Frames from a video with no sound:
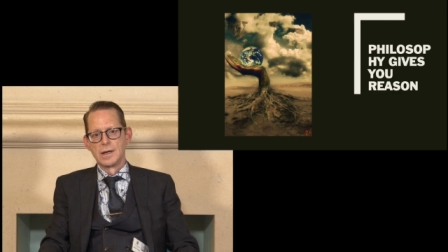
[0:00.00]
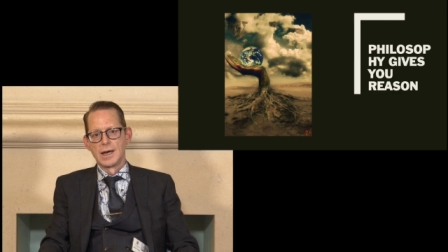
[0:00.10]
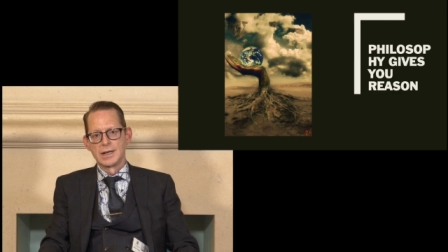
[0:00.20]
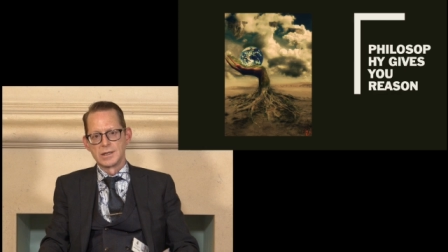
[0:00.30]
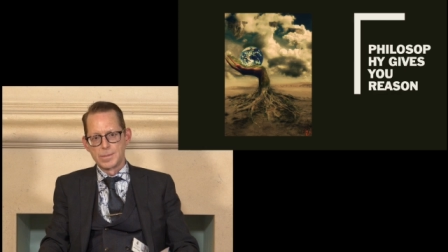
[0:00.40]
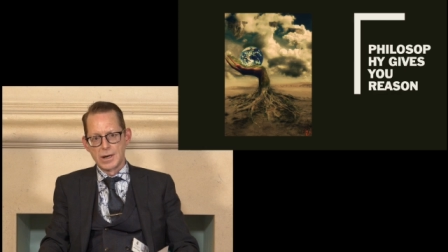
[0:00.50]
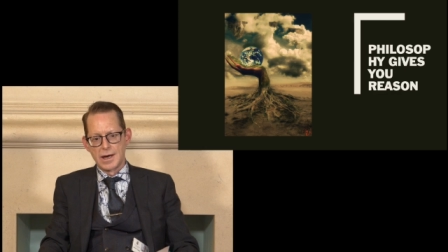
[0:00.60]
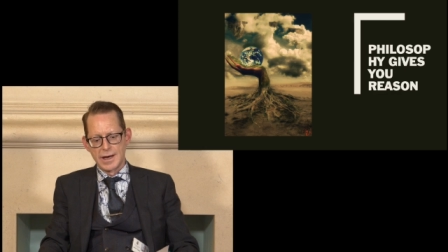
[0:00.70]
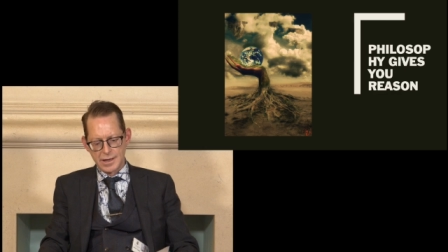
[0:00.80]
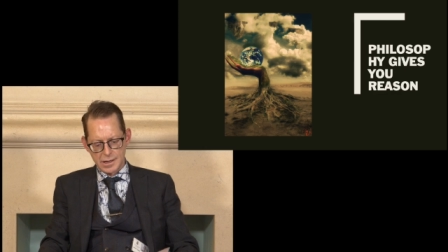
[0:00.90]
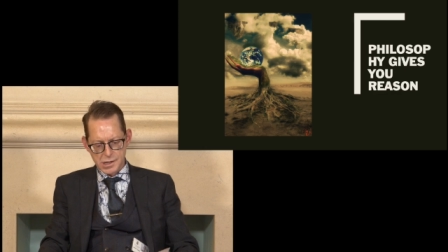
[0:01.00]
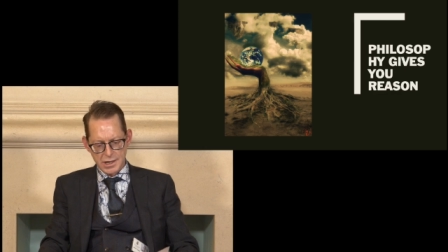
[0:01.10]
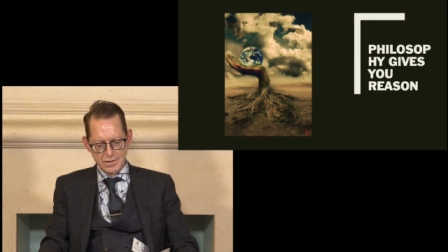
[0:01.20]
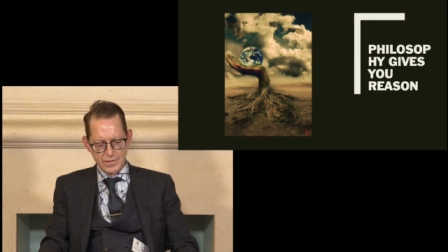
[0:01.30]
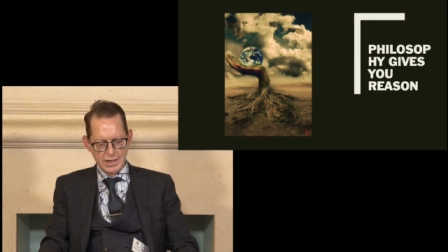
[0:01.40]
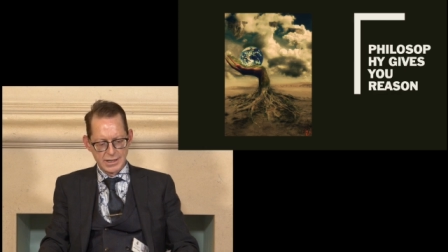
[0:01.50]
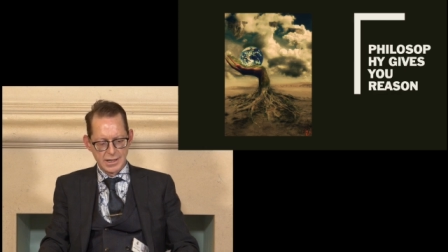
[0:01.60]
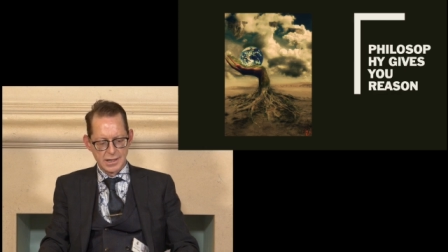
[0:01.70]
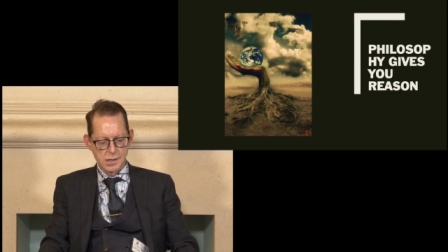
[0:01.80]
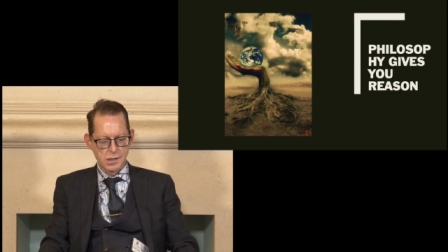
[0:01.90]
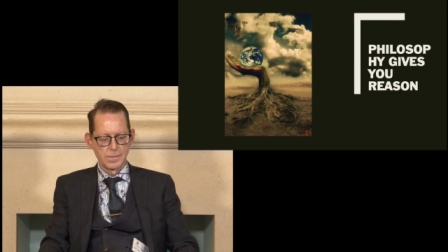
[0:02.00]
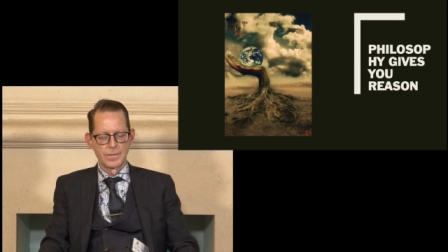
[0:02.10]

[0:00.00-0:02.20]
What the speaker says: and apply a set of ideas